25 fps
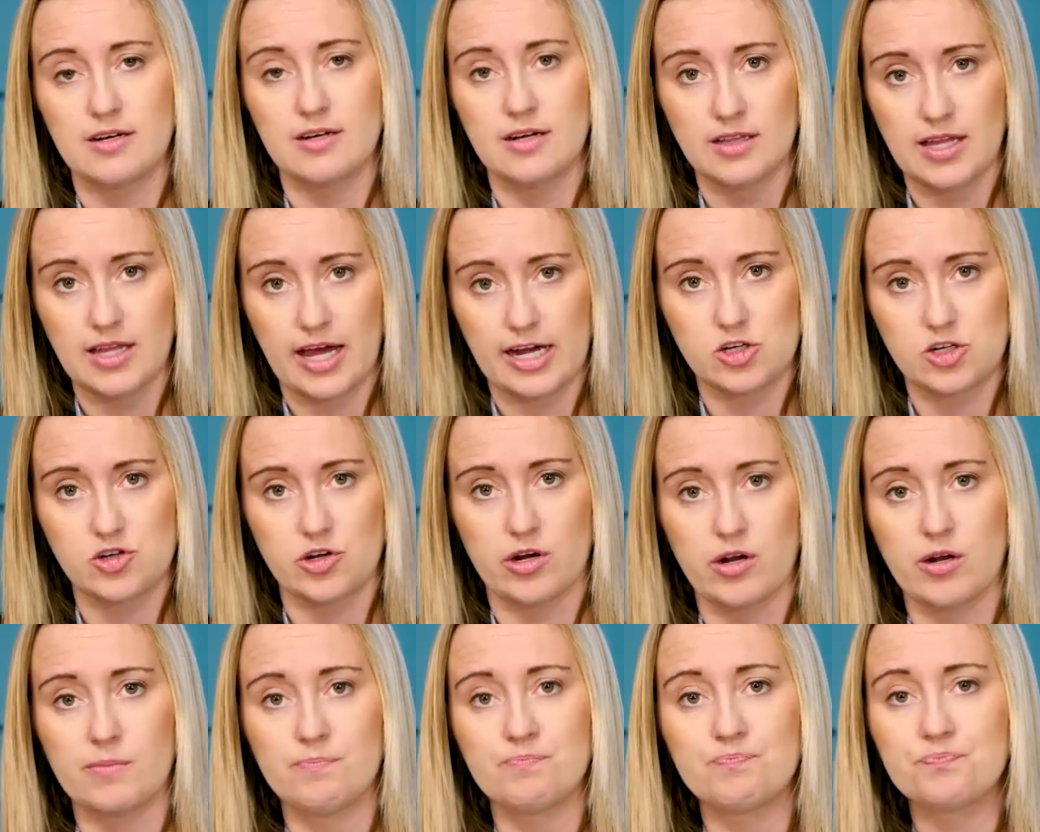
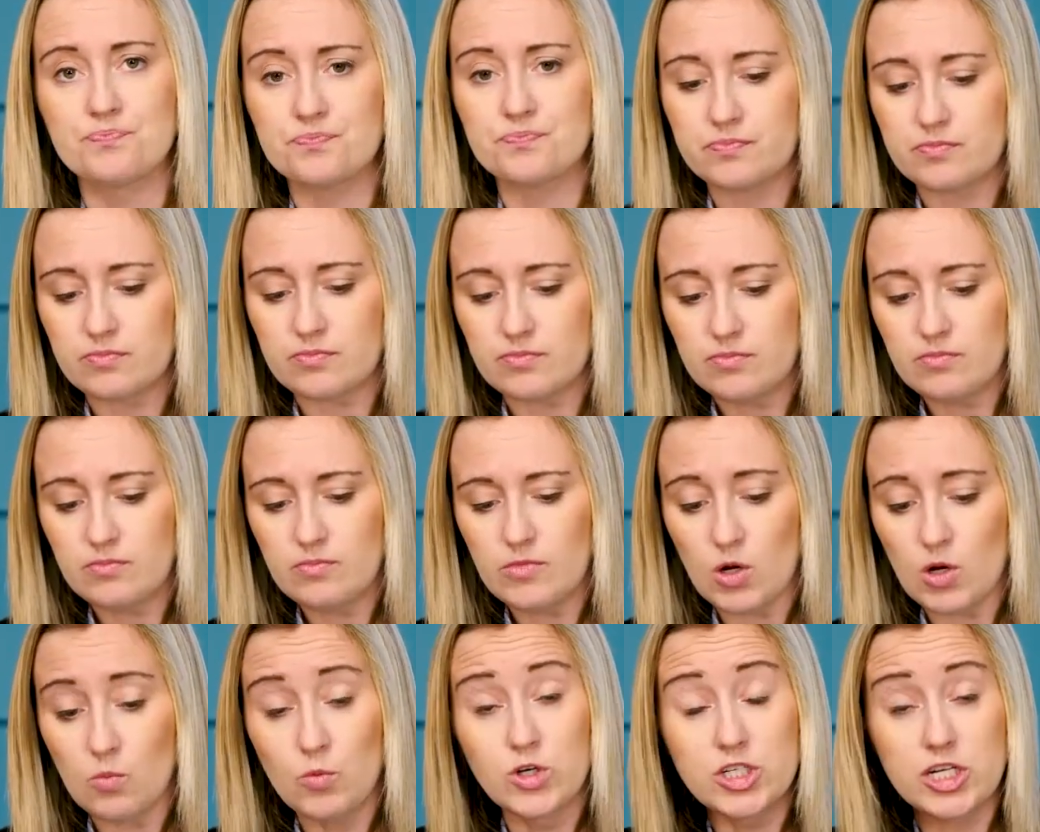election,
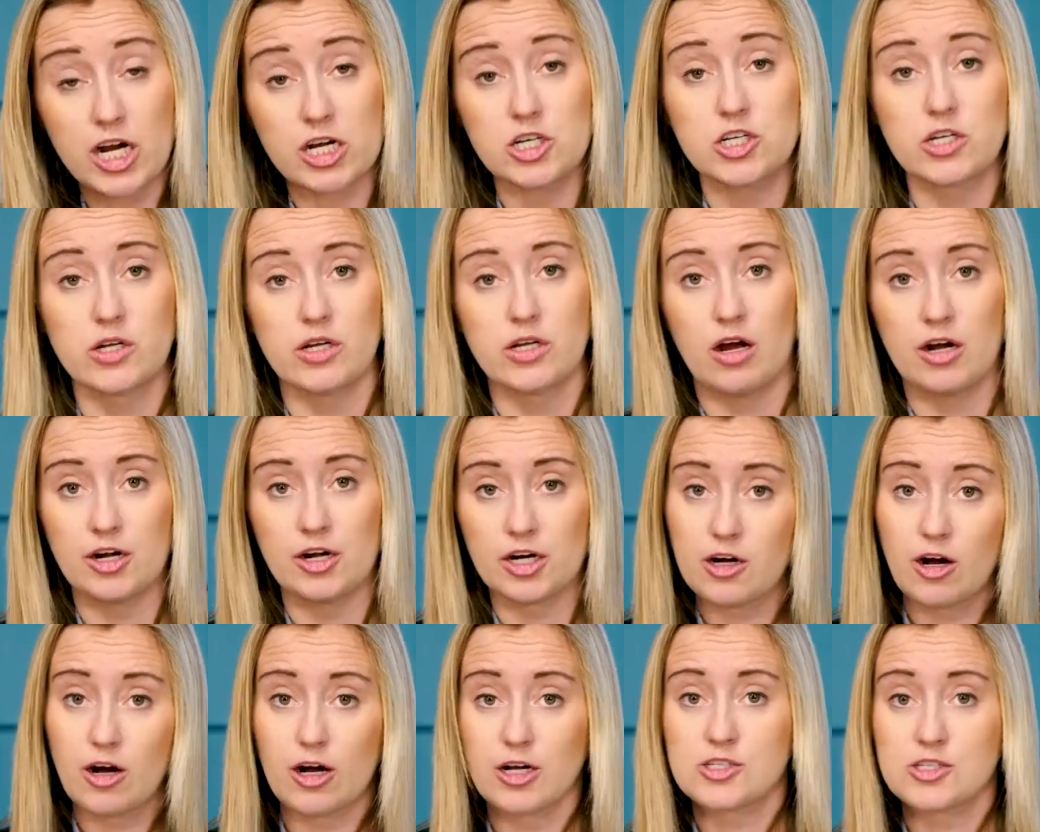which actually
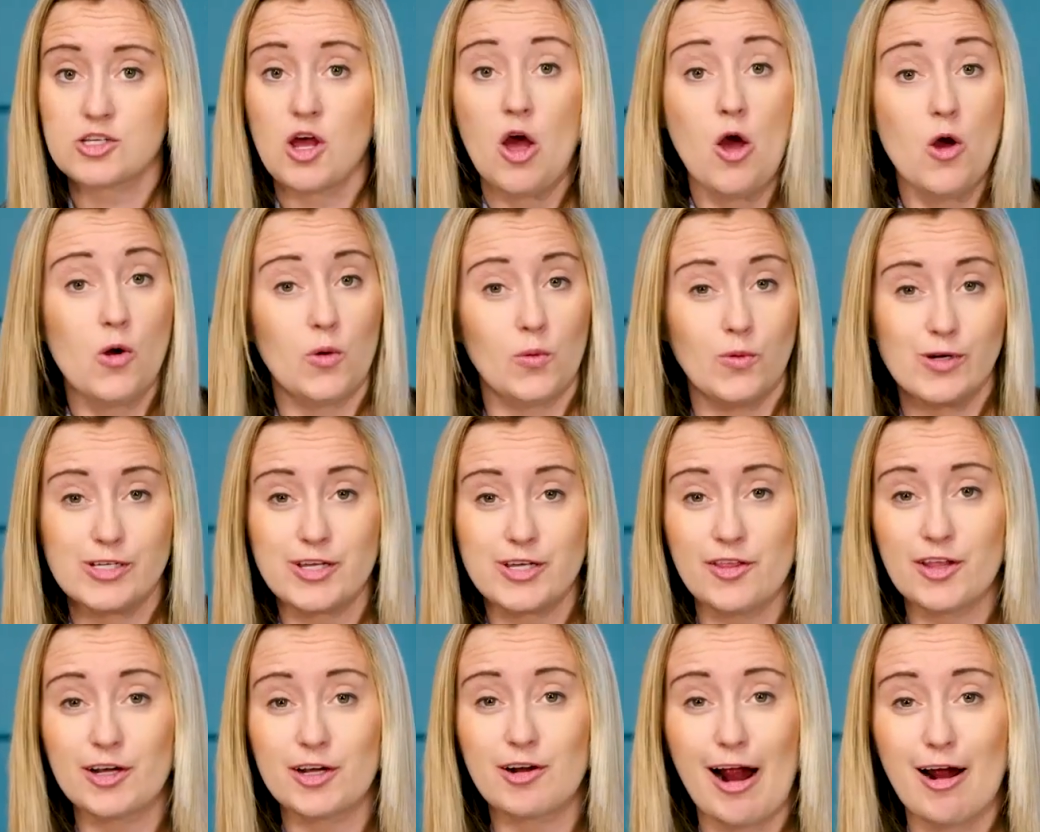Undercurrents was
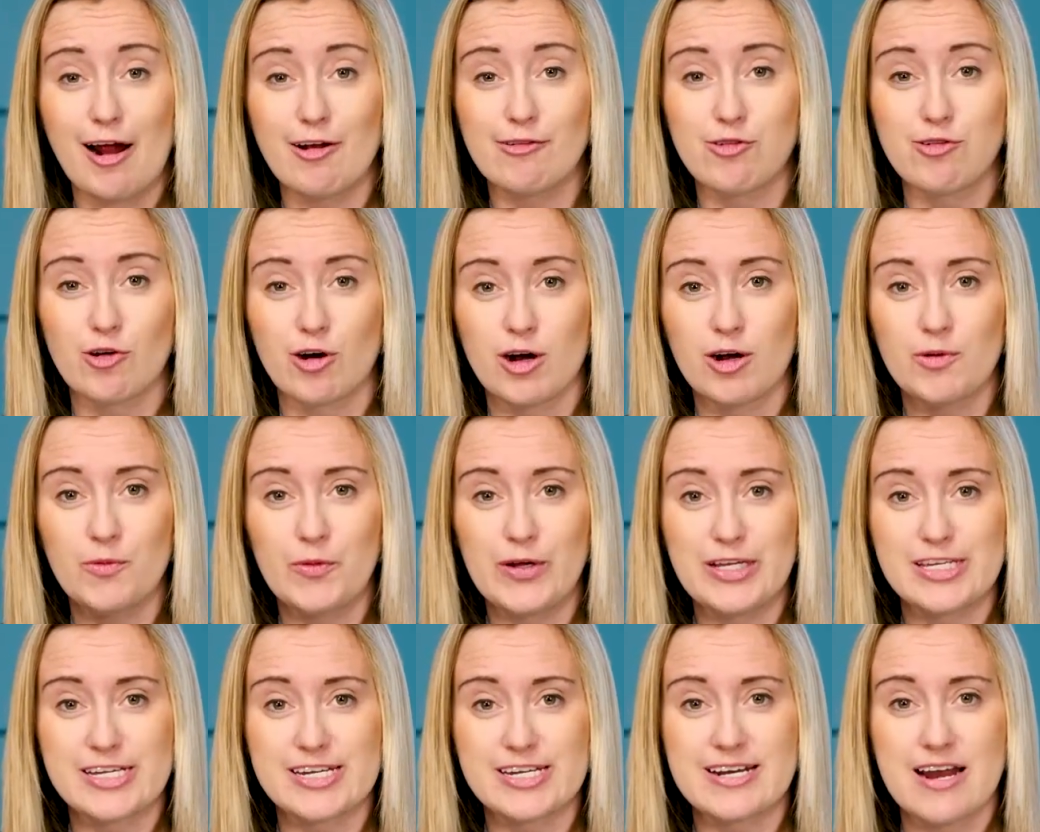on the ground for.
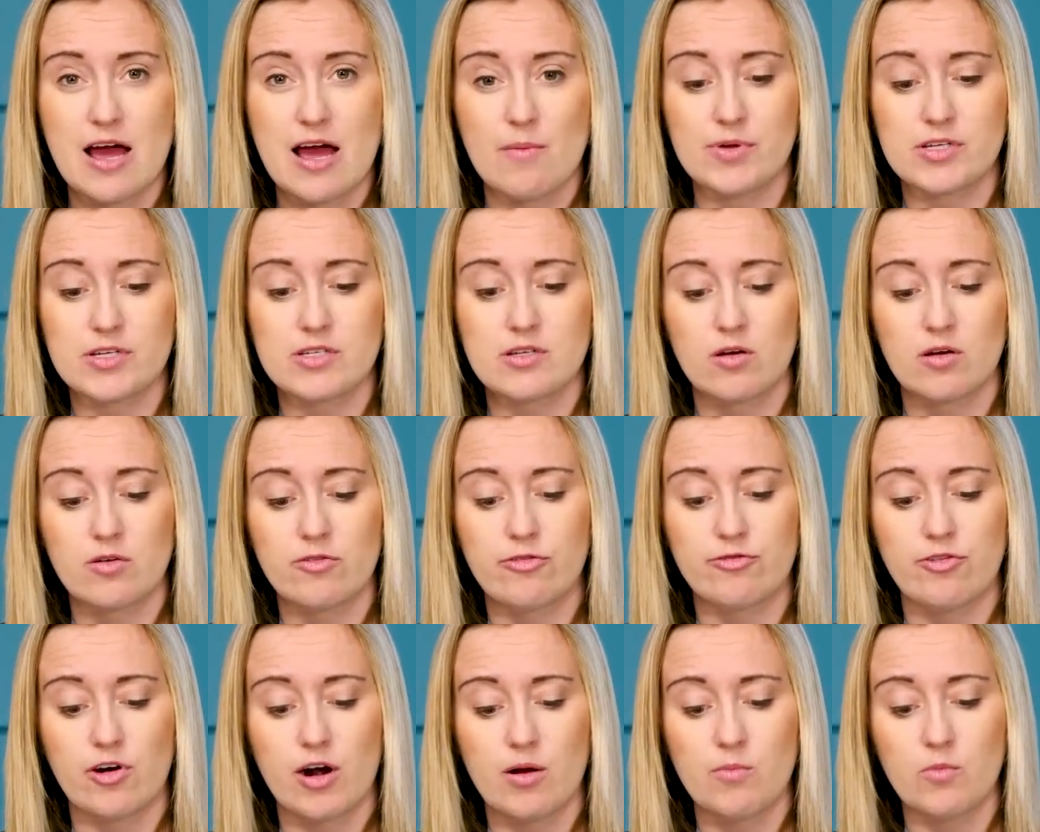We did an episode
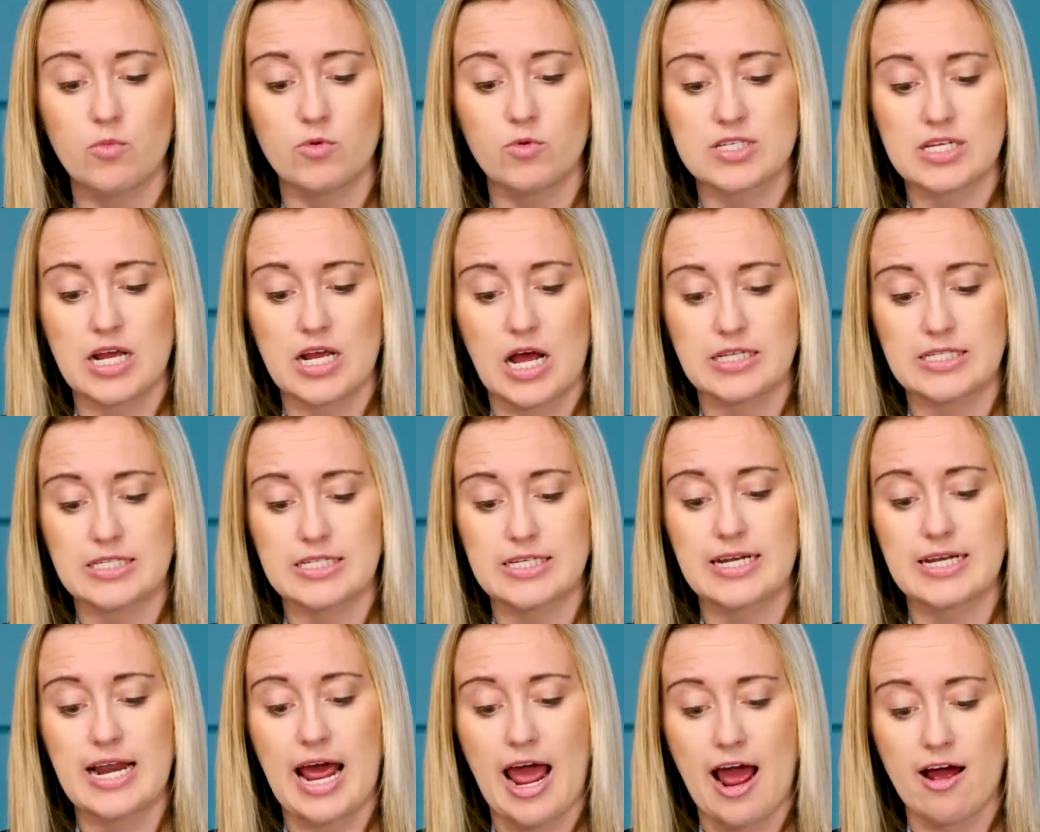from
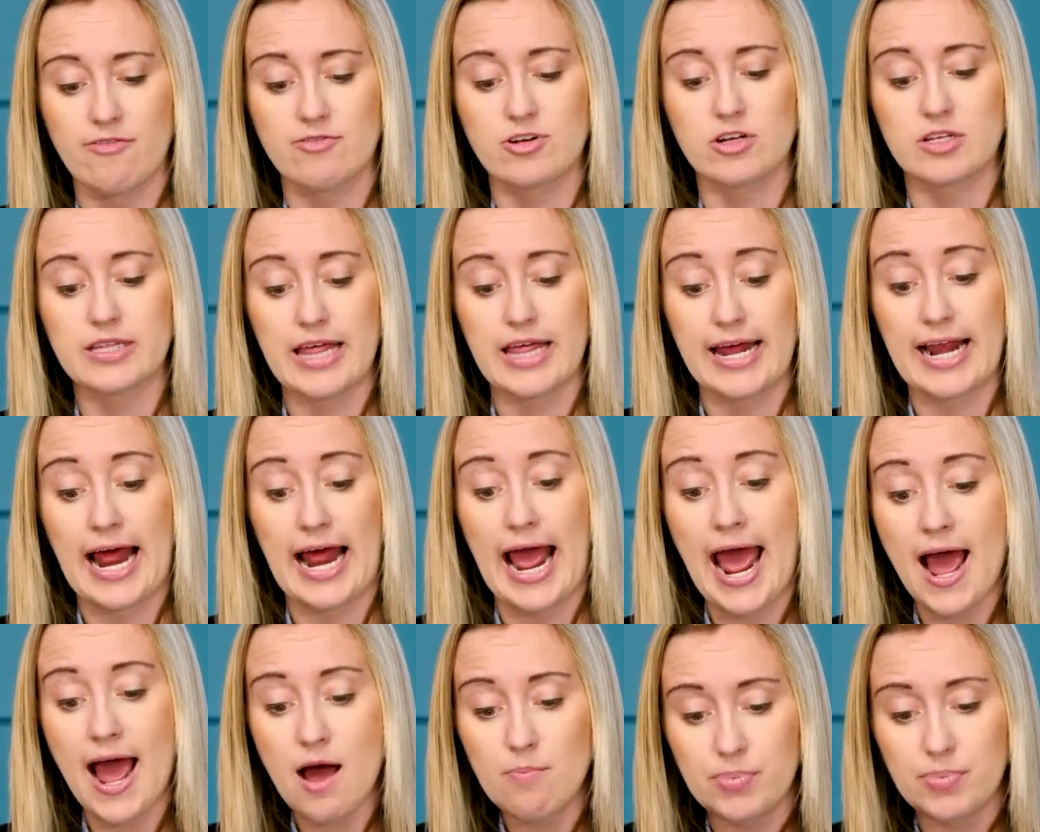Wisconsin after that
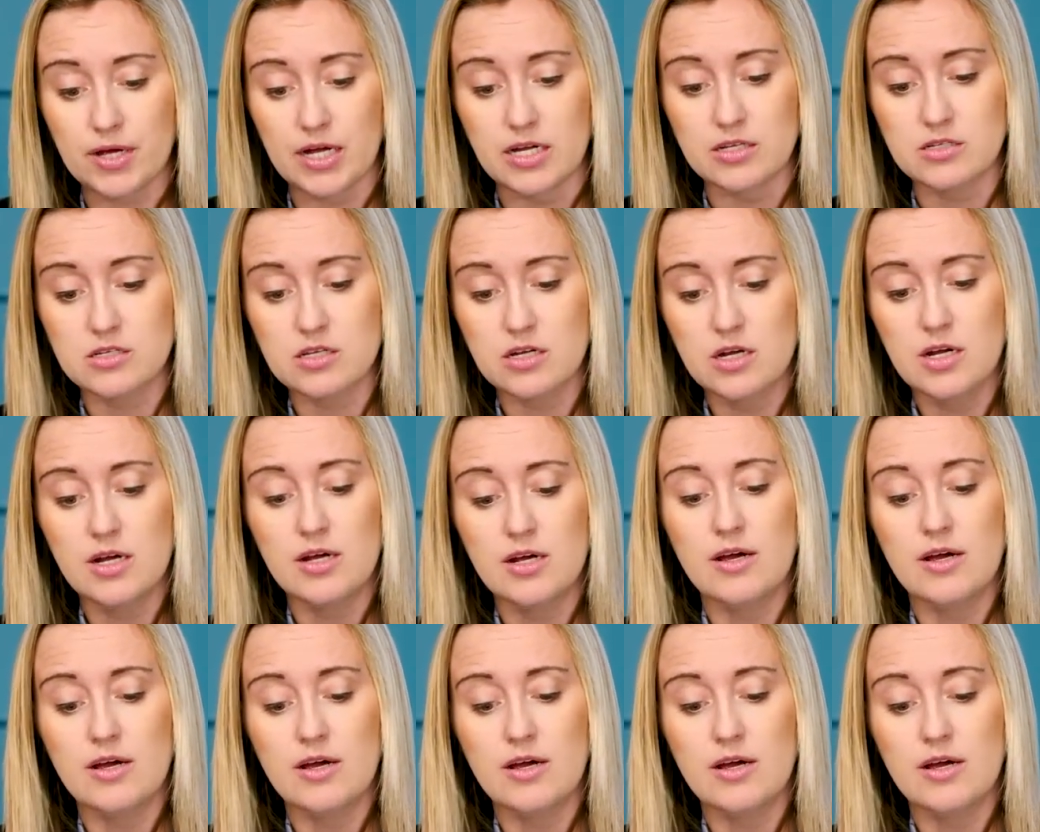happened.